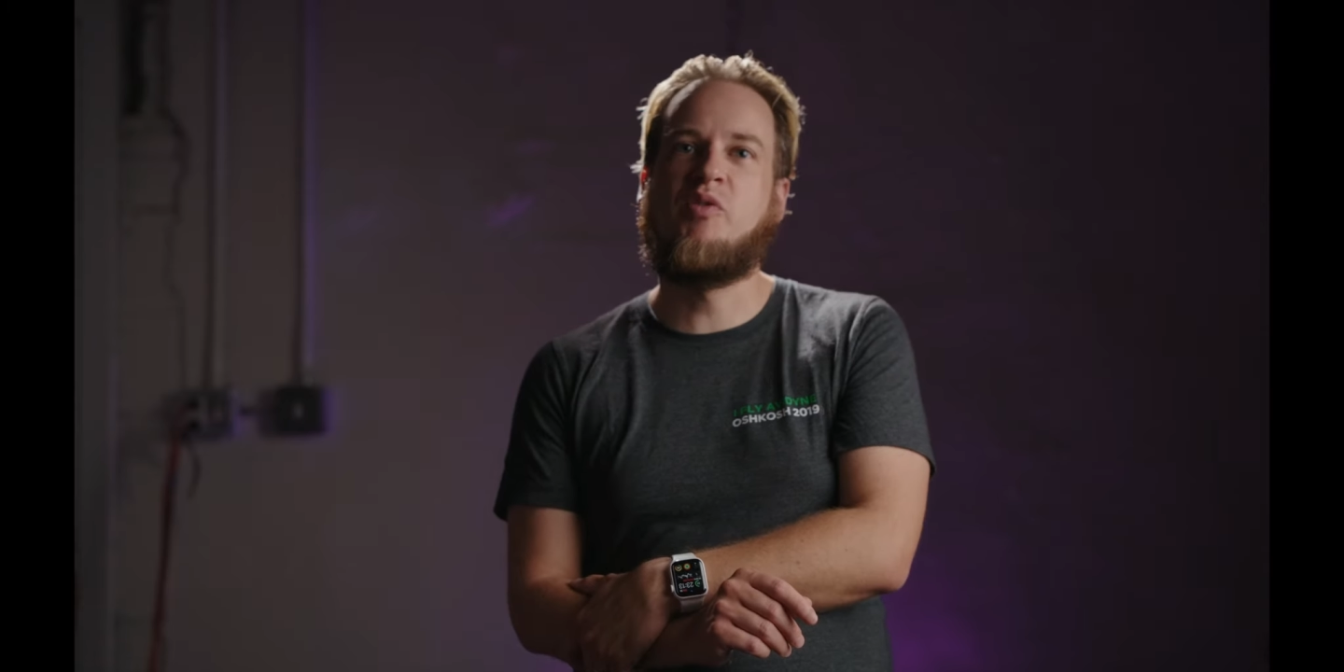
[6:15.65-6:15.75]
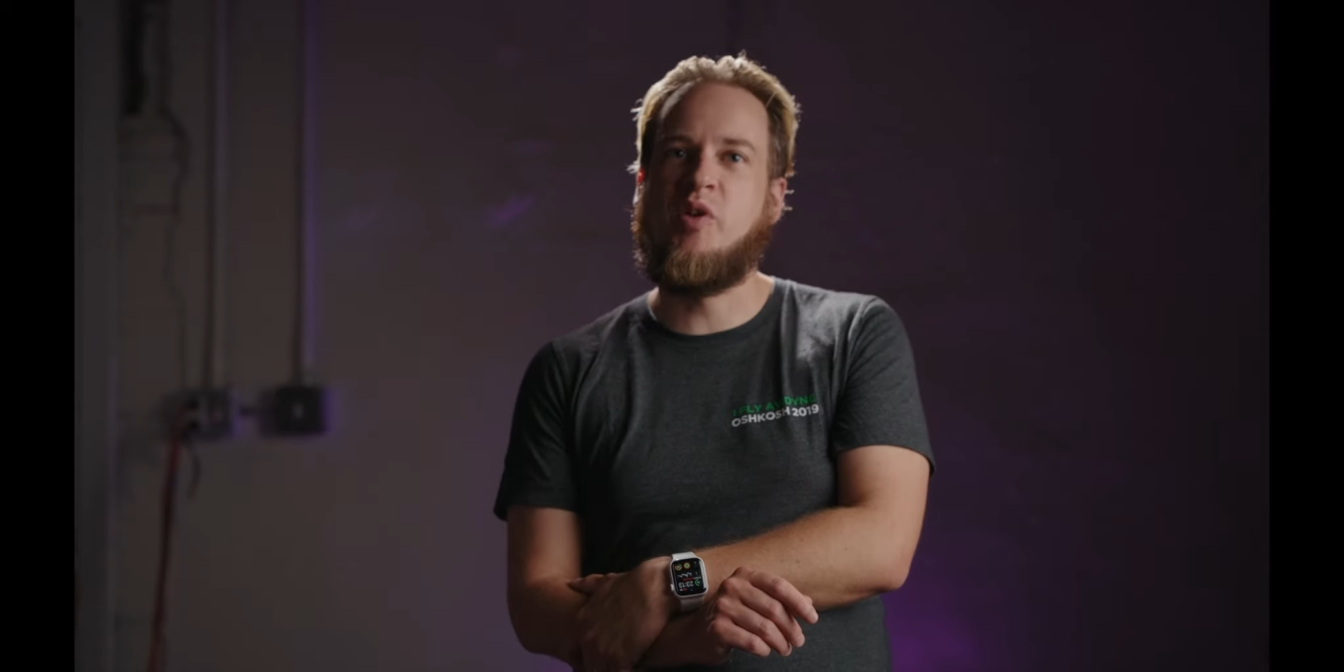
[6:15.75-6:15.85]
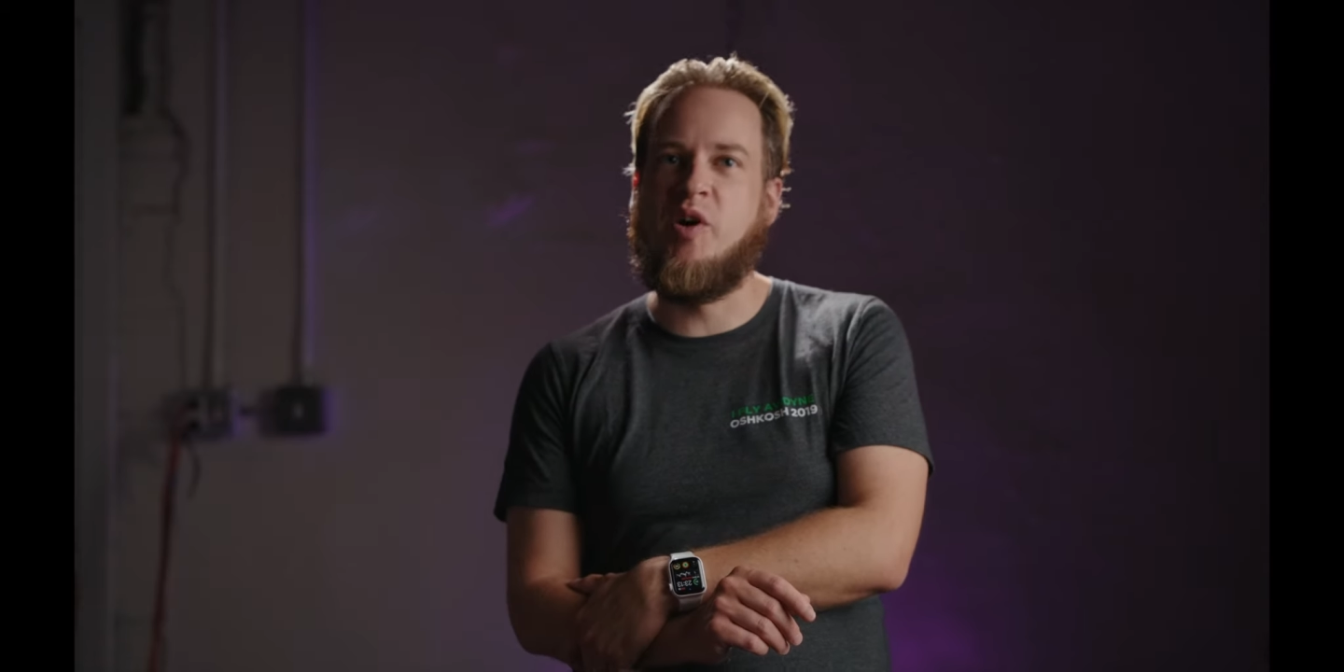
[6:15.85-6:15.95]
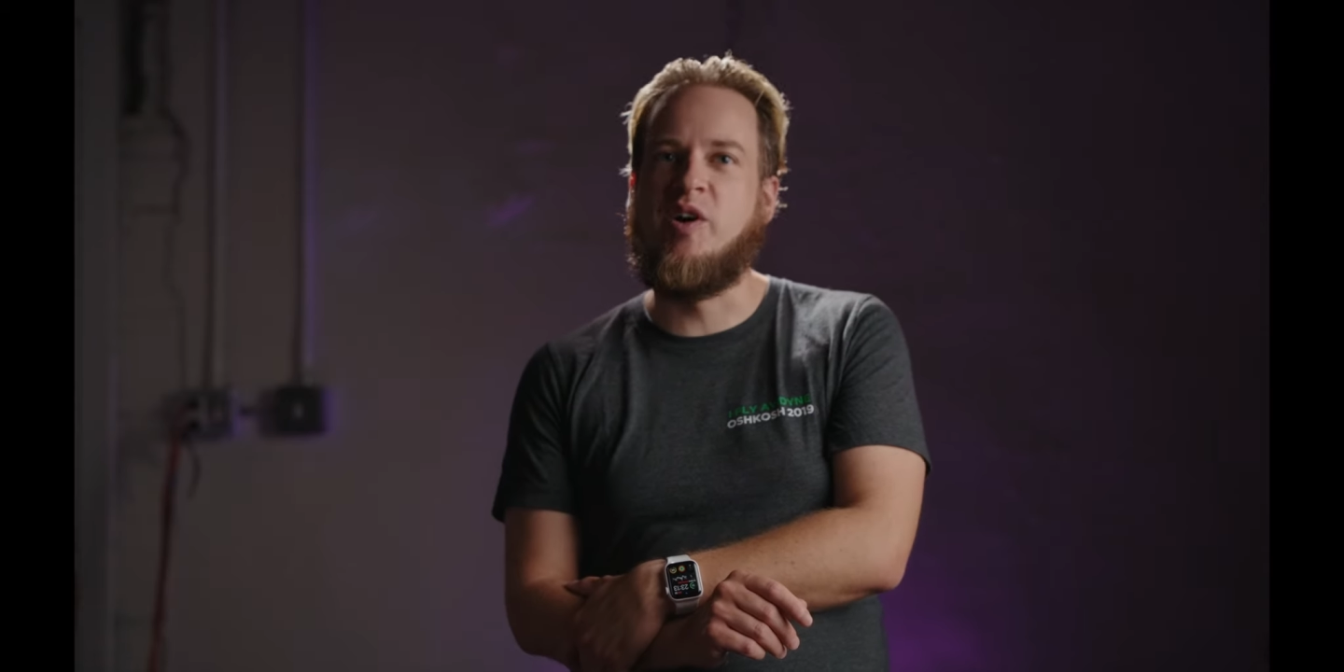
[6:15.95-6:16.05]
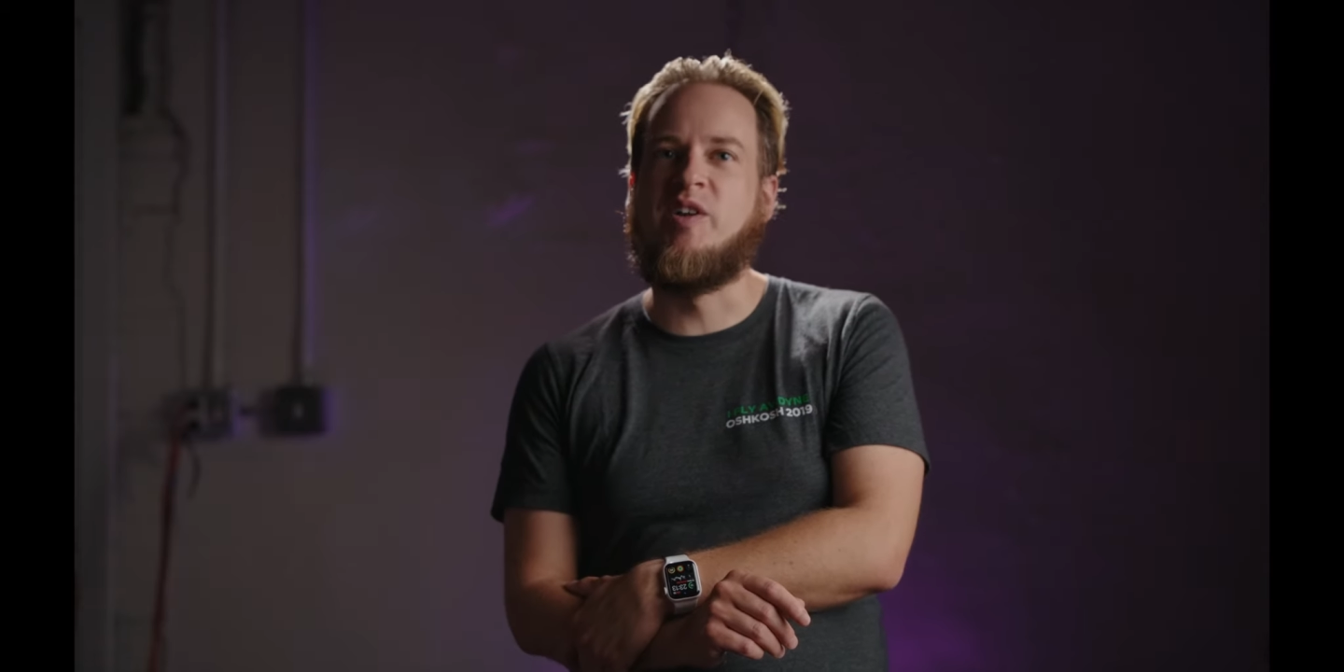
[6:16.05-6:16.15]

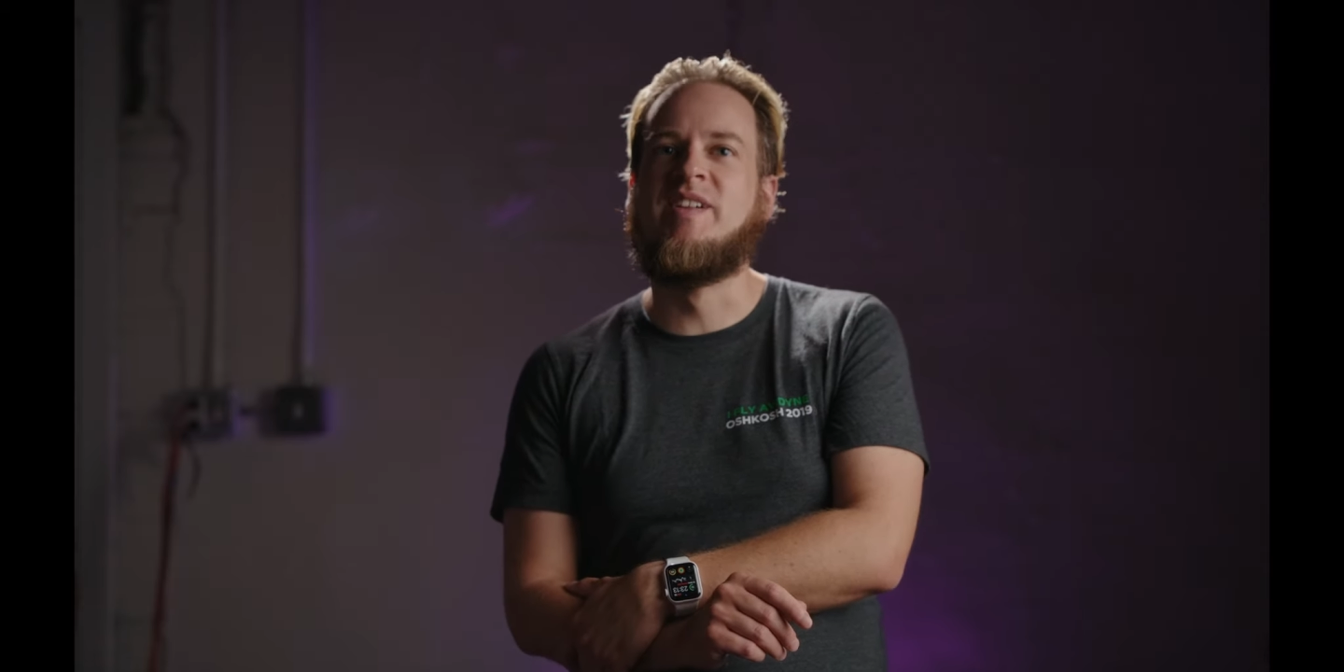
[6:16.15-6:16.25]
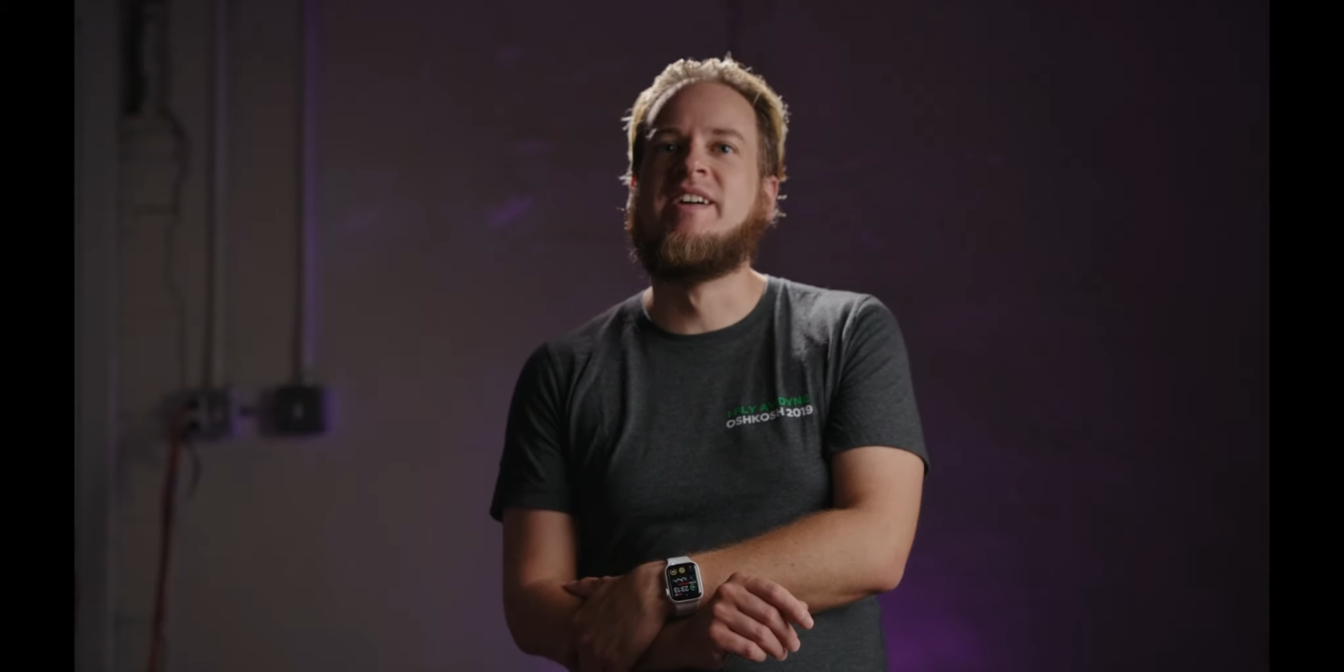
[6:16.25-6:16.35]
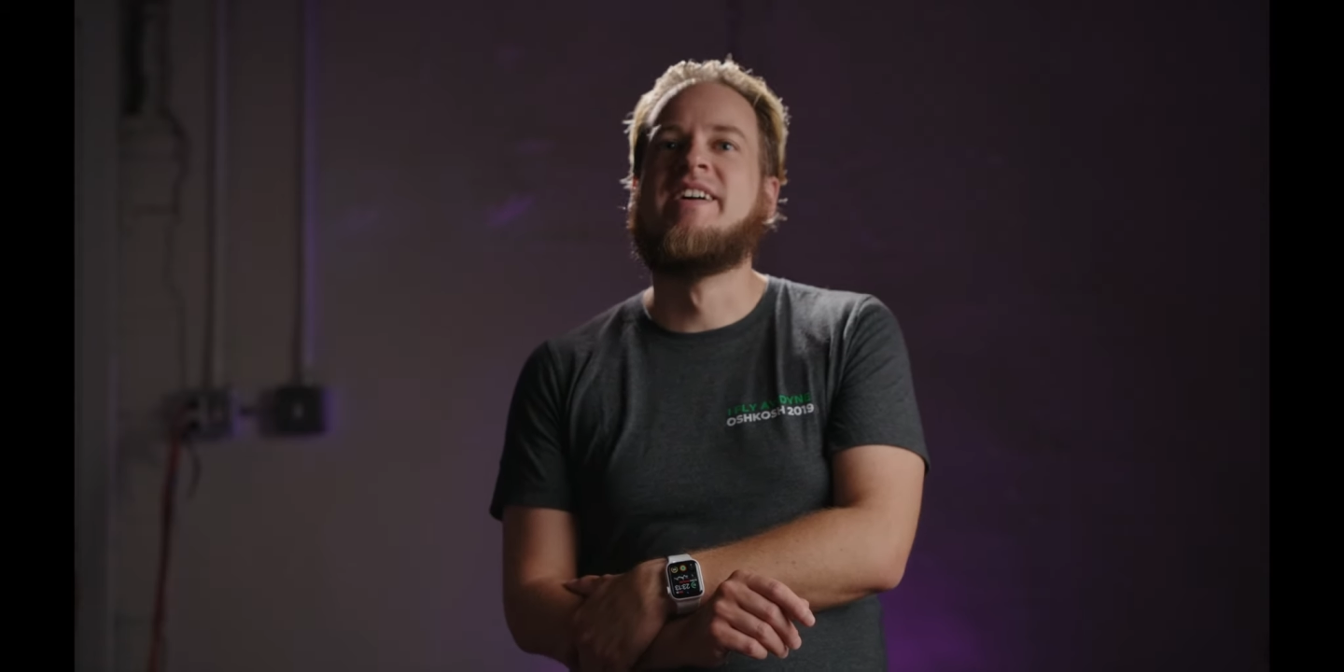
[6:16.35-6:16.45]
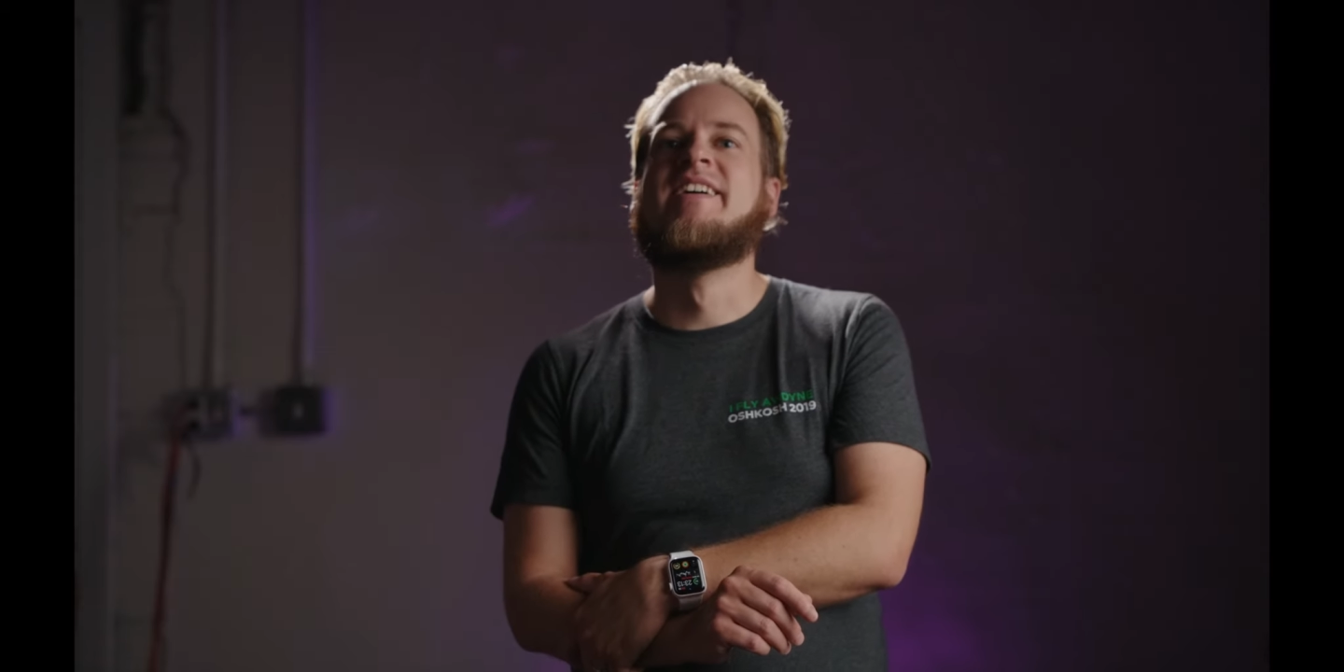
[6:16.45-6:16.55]
overhaul